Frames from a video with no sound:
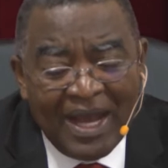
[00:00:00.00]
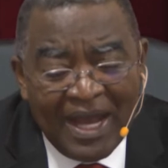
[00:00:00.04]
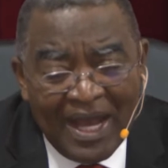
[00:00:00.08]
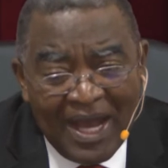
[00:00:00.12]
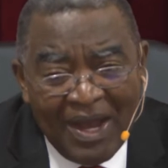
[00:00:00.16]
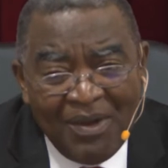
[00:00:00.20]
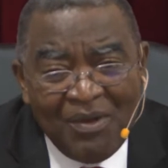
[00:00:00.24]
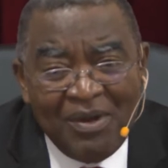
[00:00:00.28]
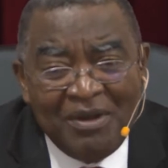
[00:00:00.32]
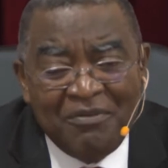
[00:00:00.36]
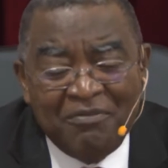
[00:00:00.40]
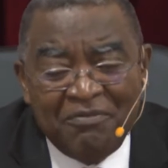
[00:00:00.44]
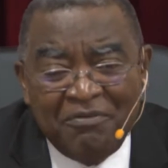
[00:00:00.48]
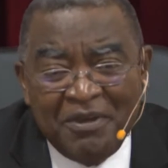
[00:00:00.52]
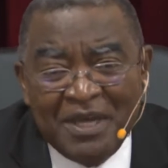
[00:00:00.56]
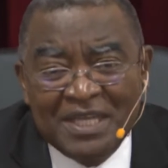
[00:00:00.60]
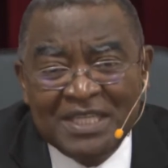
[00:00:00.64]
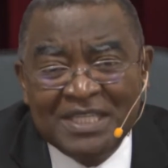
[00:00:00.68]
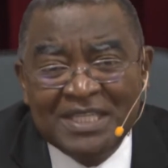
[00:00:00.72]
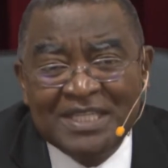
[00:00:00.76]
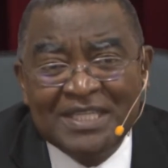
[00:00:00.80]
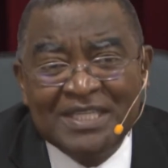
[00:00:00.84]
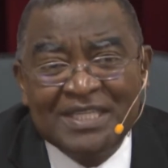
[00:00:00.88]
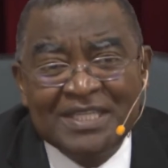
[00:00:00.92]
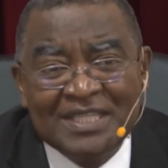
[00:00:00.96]
Our
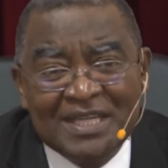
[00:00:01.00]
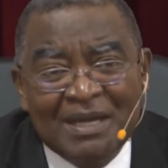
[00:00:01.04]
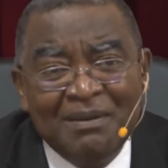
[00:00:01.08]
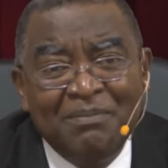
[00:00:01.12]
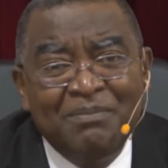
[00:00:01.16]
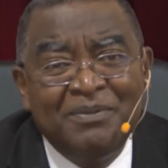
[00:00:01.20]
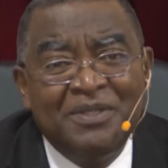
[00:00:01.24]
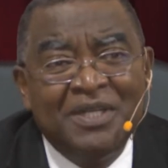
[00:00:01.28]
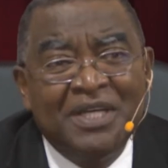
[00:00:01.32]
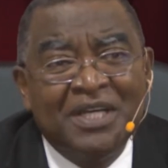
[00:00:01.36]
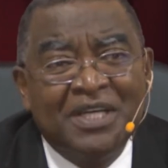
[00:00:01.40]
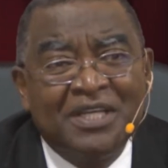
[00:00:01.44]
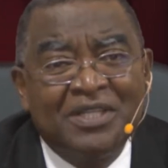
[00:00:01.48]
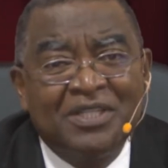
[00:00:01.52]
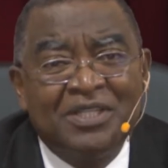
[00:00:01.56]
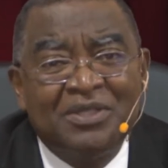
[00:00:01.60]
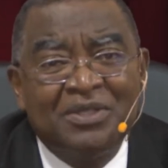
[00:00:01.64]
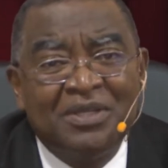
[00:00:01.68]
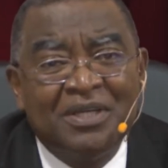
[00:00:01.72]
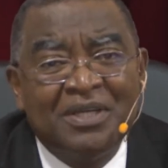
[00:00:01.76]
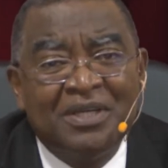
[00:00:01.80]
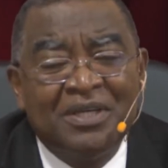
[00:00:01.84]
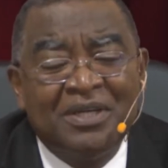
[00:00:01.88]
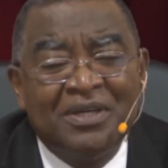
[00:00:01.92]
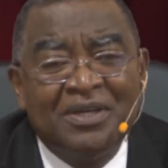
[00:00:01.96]
first subject
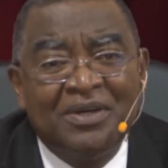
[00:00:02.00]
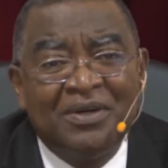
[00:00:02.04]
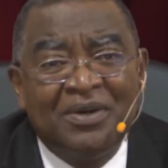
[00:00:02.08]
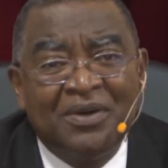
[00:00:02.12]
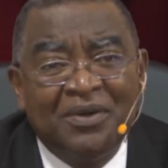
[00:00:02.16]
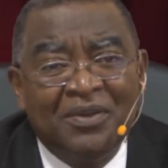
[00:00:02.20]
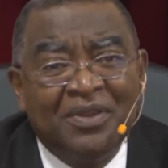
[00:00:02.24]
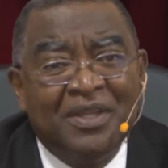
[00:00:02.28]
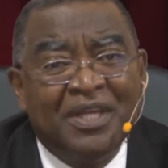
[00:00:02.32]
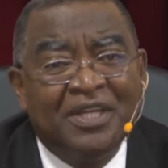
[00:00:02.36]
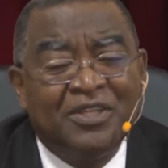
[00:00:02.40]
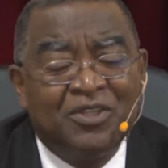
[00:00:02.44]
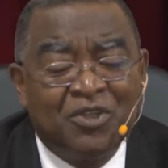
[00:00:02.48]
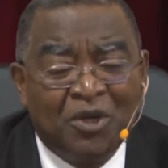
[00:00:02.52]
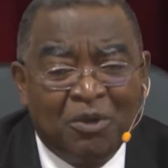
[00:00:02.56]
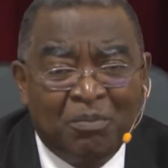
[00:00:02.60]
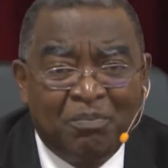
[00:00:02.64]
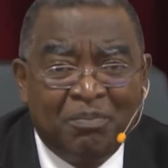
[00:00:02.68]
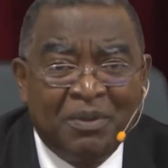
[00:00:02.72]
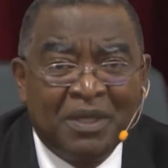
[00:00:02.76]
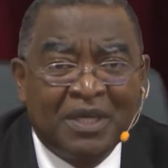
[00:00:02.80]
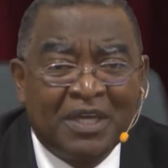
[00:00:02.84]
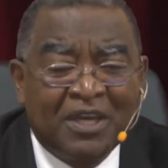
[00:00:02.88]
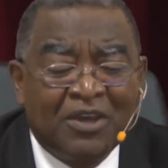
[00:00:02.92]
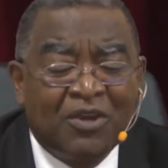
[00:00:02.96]
on the
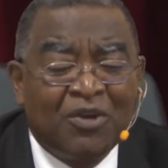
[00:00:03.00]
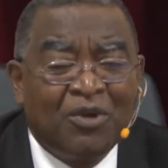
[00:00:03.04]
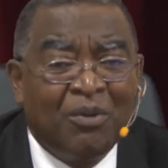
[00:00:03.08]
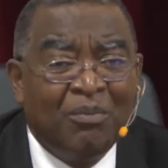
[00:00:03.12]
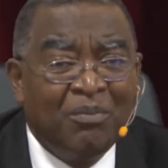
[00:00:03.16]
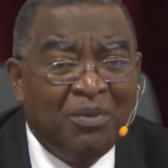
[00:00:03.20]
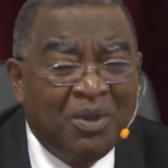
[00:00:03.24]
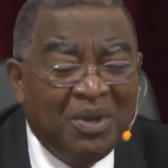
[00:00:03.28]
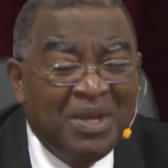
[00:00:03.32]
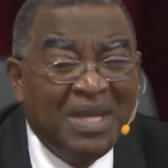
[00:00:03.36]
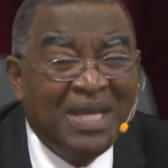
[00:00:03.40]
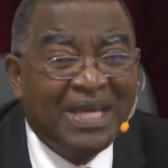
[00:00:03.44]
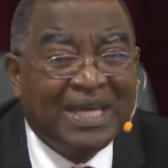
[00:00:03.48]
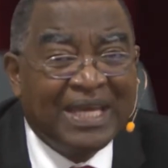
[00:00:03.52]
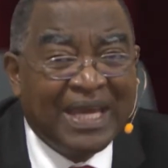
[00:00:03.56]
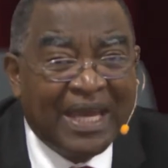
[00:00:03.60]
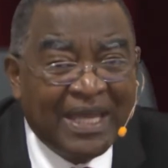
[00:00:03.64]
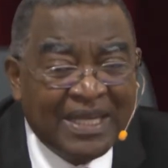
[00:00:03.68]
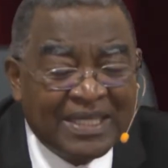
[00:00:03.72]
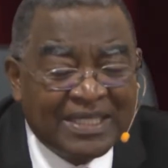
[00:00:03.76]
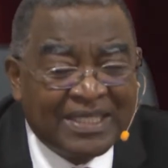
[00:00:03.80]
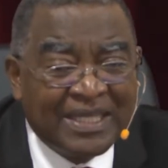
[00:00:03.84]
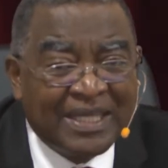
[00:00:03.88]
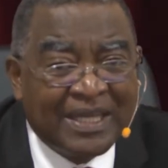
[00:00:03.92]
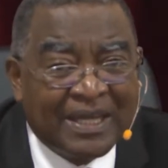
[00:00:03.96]
topic,
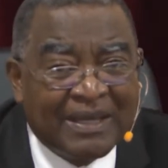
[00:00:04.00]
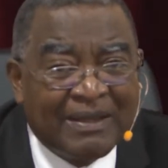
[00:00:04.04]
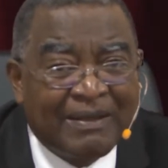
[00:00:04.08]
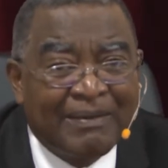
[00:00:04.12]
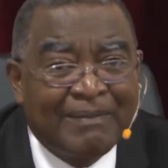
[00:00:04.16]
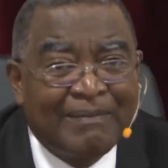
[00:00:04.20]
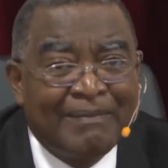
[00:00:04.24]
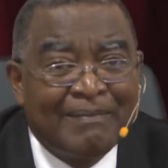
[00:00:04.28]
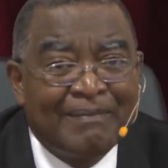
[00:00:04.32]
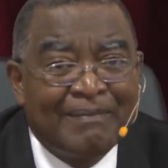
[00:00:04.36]
communicating